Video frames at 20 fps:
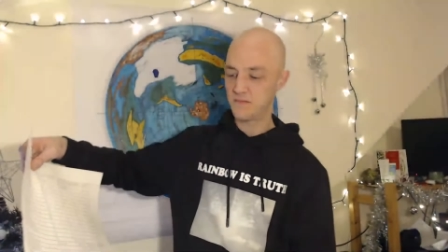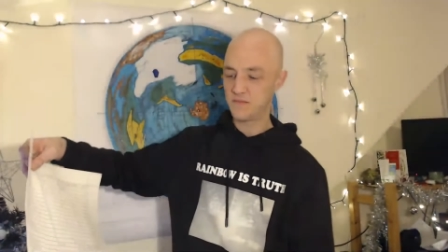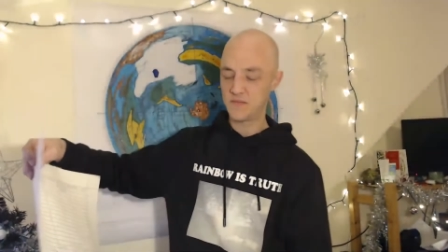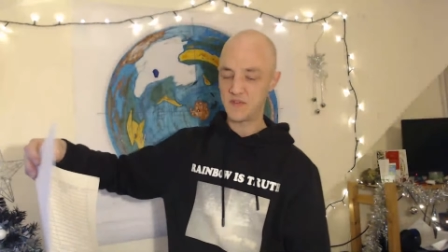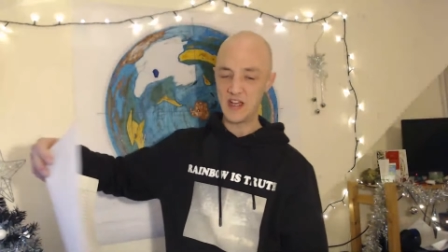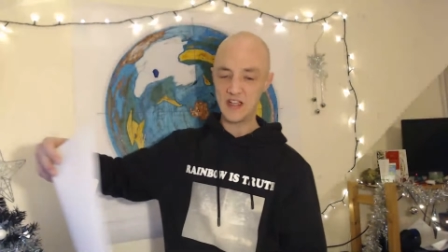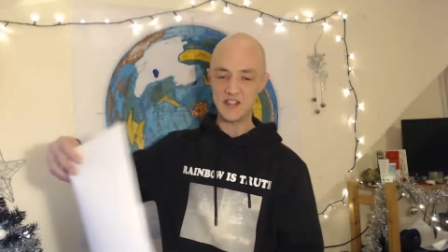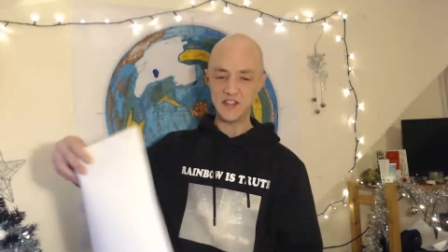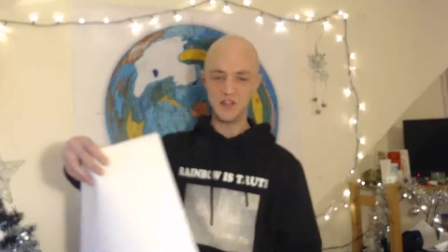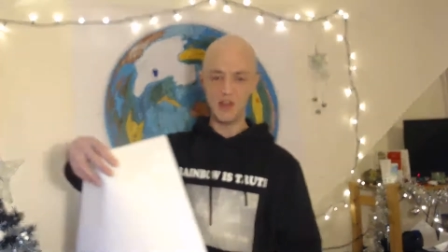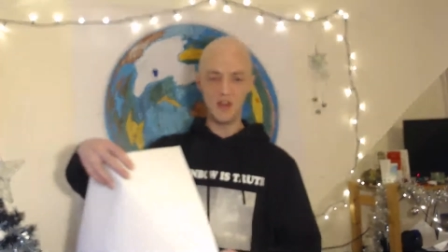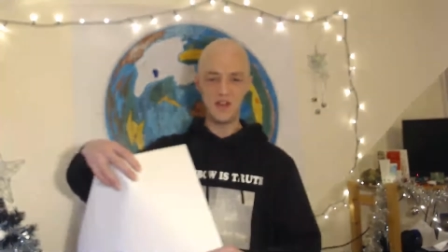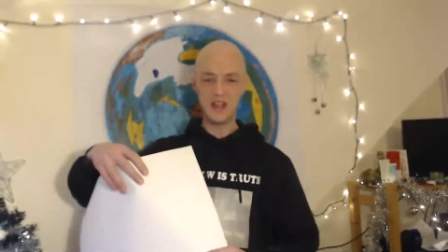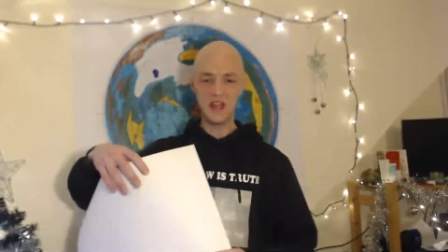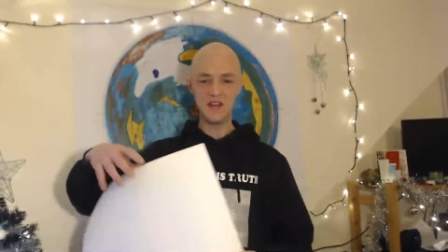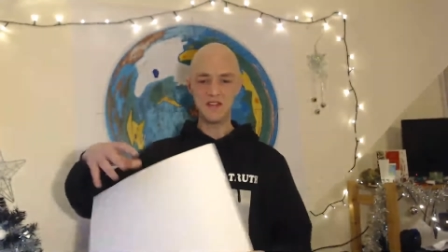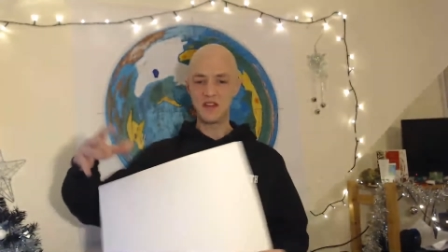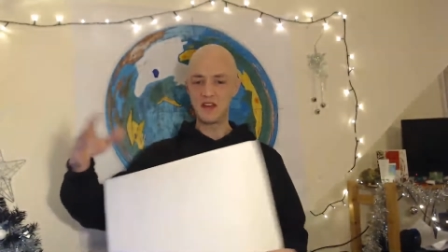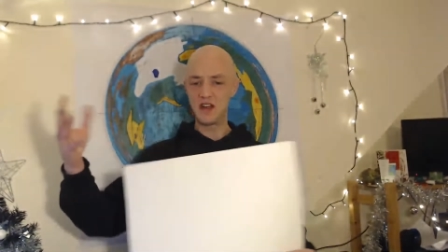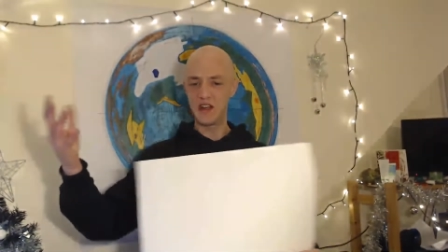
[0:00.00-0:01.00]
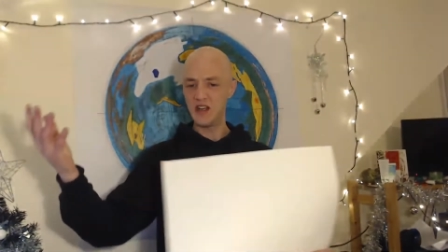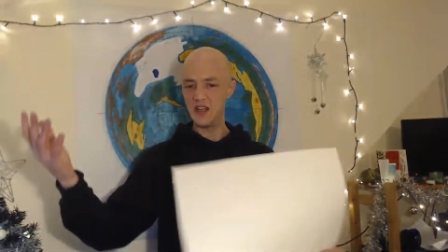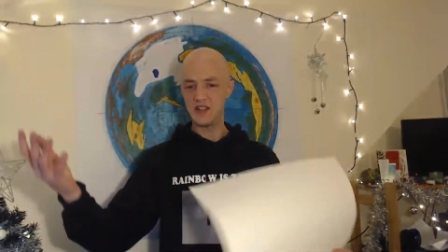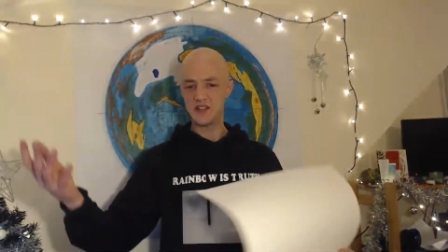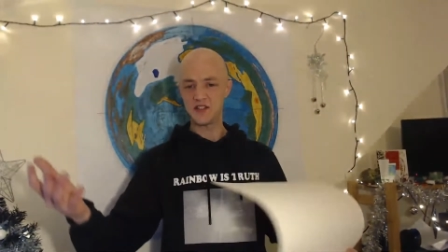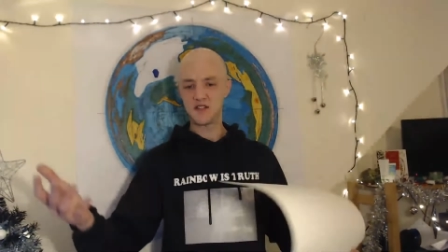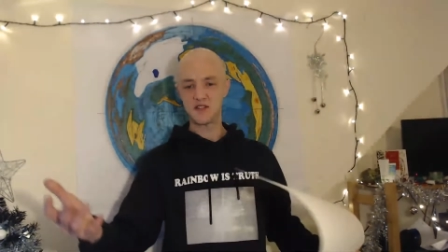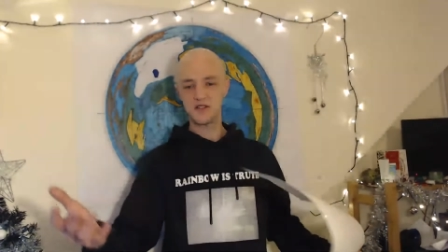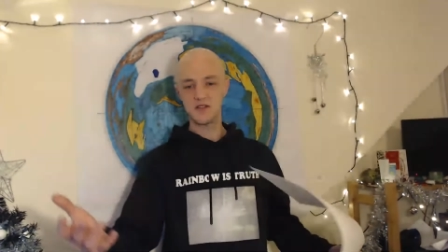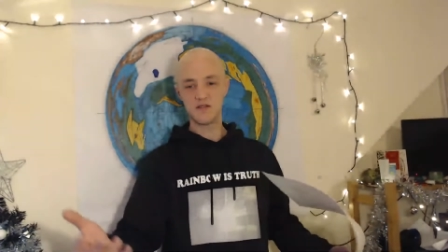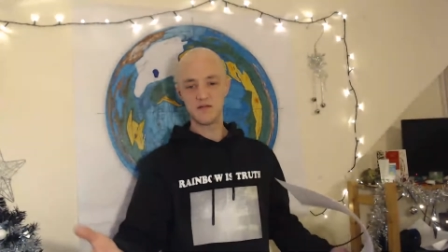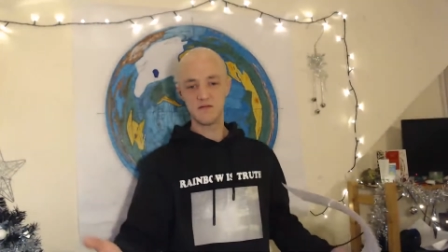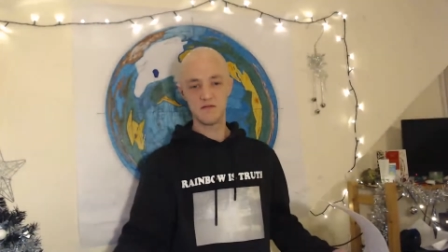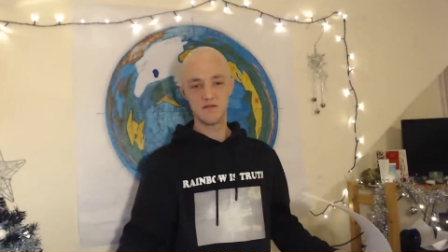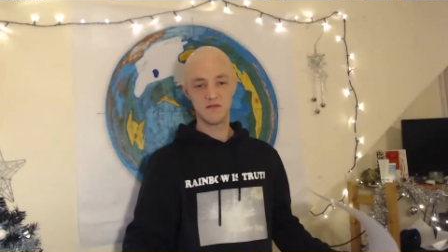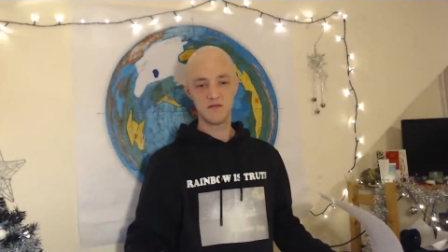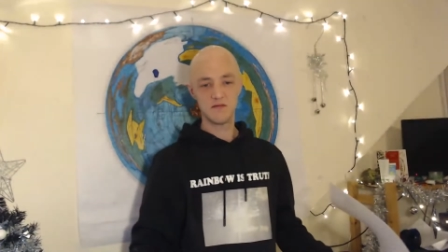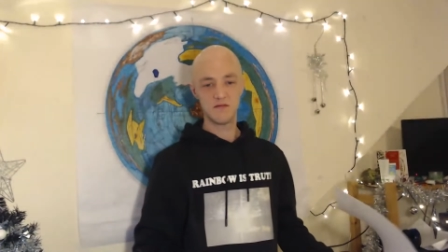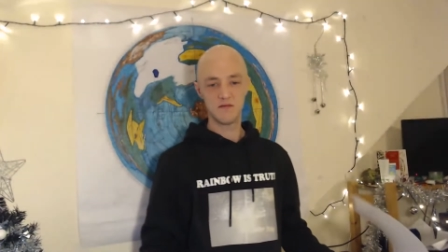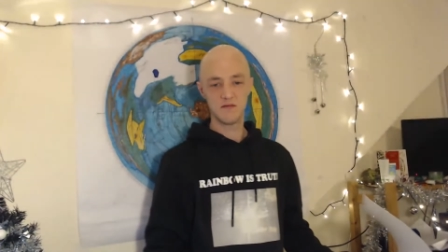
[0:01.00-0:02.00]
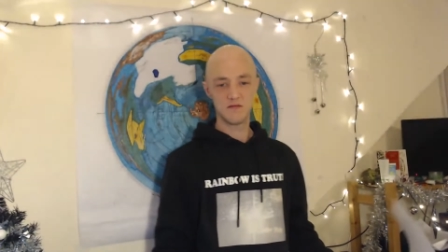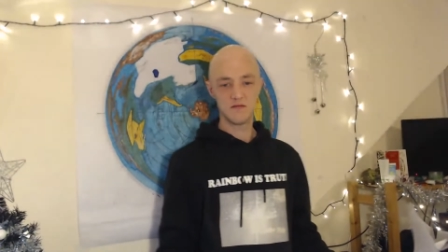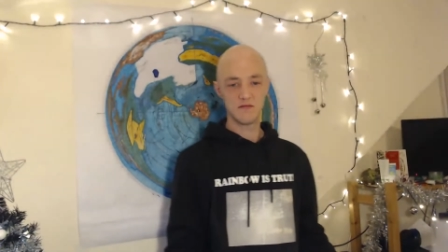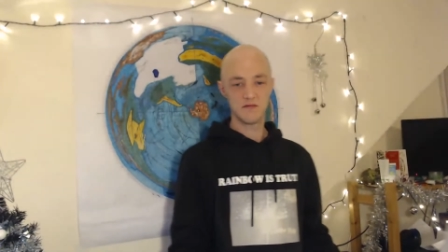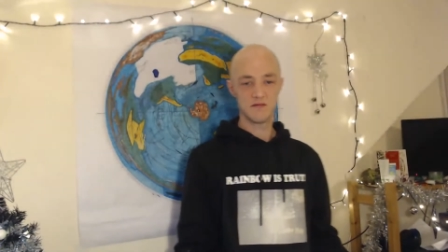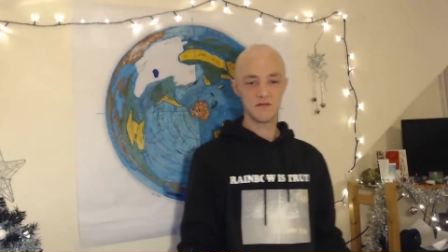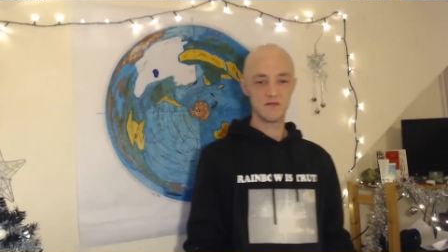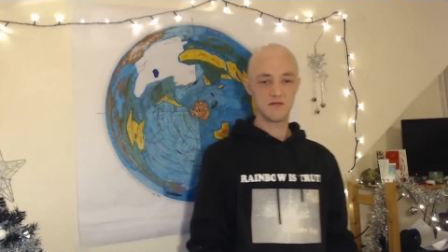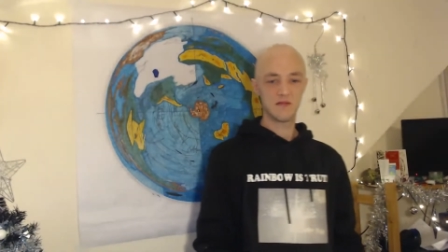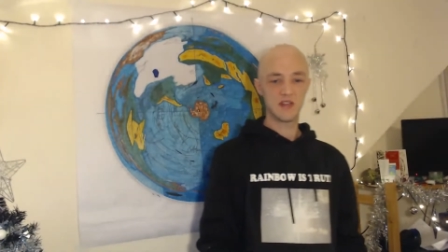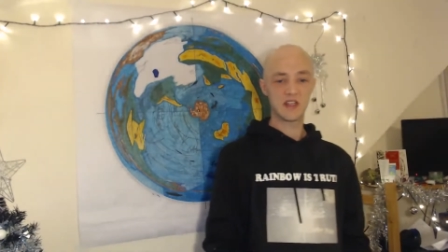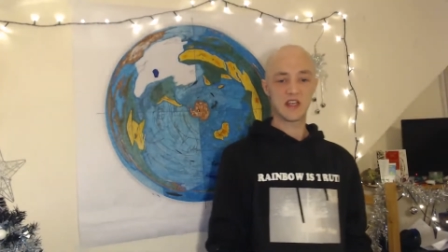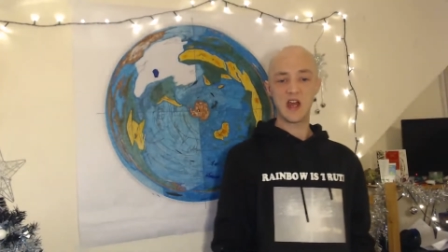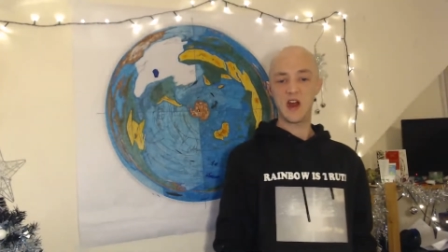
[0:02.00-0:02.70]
That's not the end of the list. It